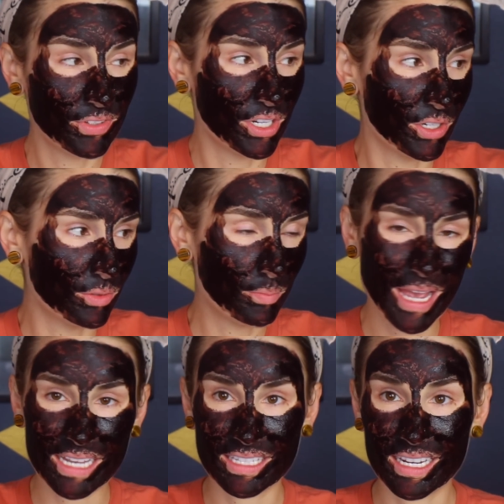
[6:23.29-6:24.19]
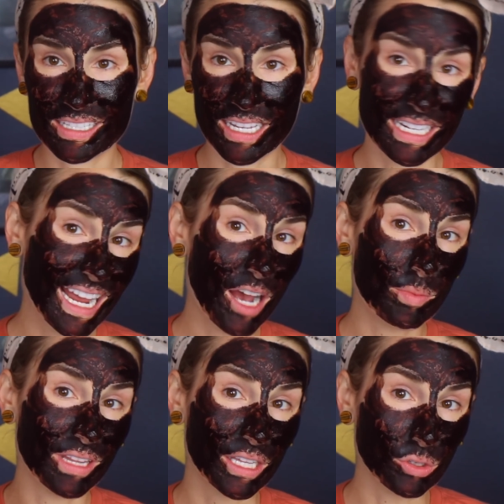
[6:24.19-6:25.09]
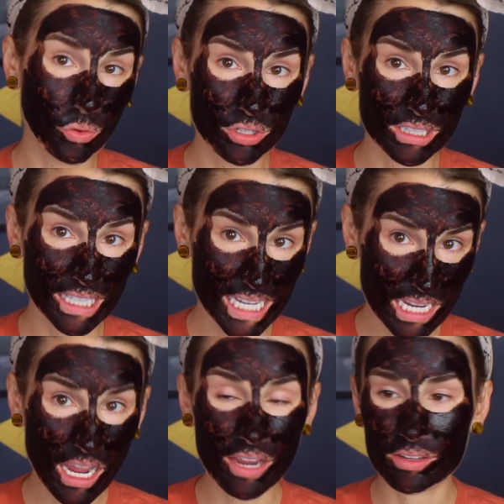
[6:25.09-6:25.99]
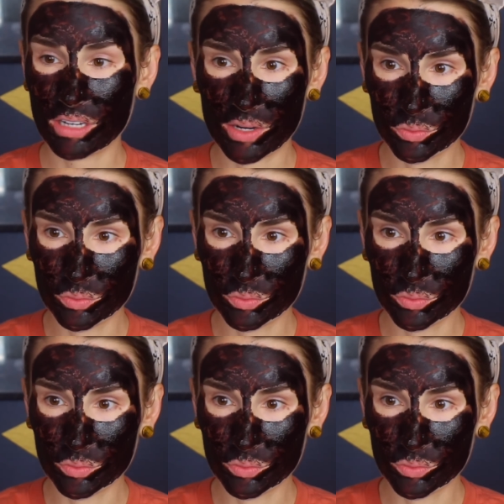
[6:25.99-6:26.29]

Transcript: you know, passe to say now, but like Laura Lee, I